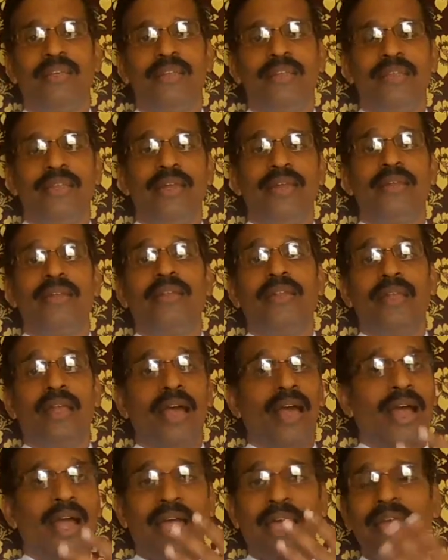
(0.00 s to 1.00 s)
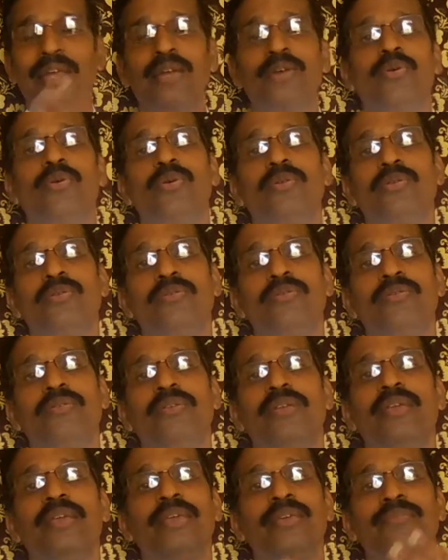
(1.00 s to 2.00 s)
Then I
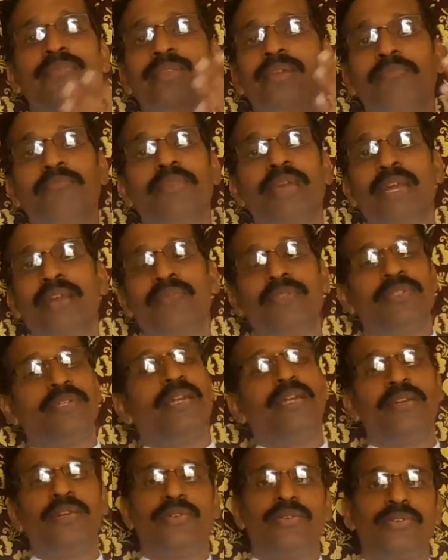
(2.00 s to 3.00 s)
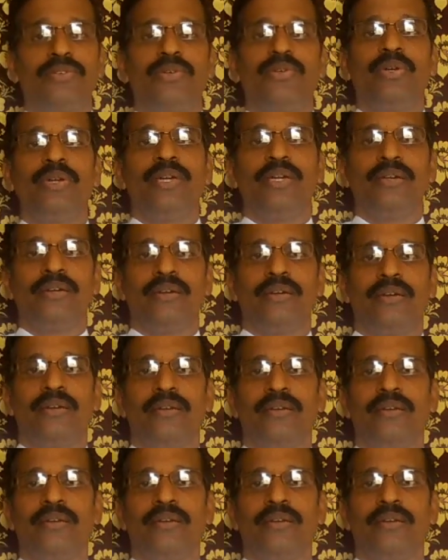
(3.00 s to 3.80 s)
don't give the beneficial interest to her.